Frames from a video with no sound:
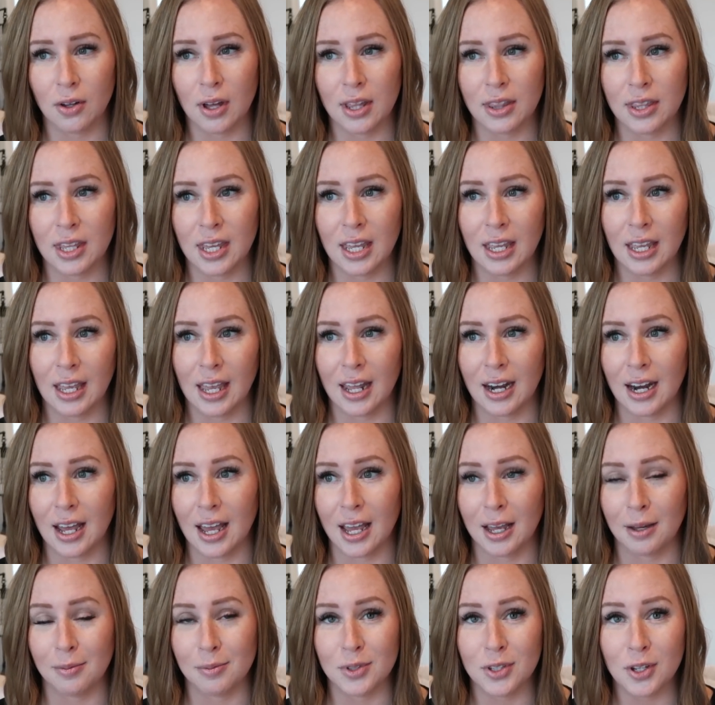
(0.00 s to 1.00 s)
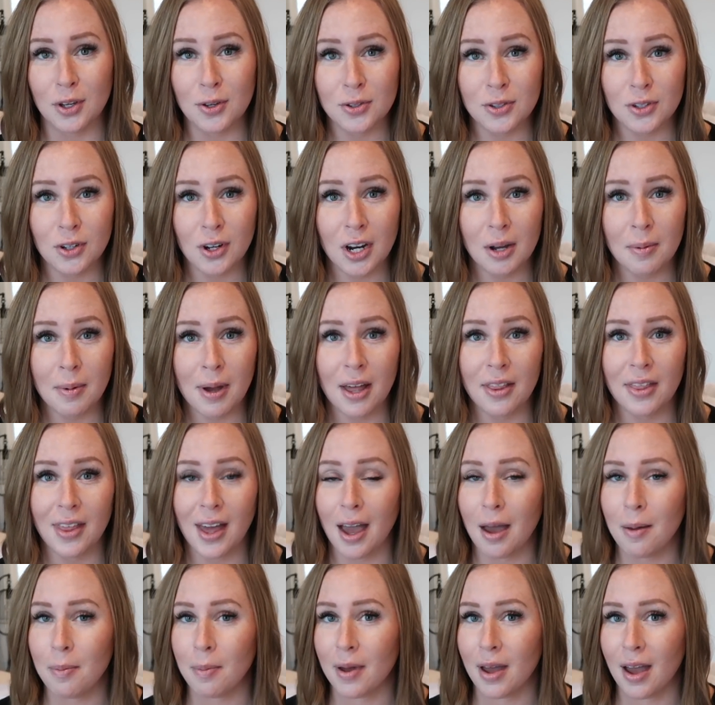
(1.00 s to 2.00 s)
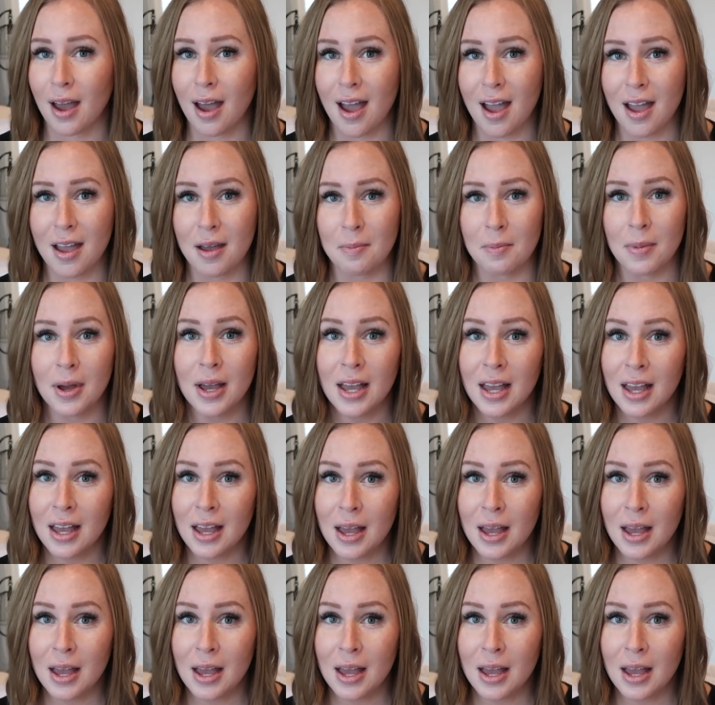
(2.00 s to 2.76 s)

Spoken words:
I think, and I'm so sorry about that, but I am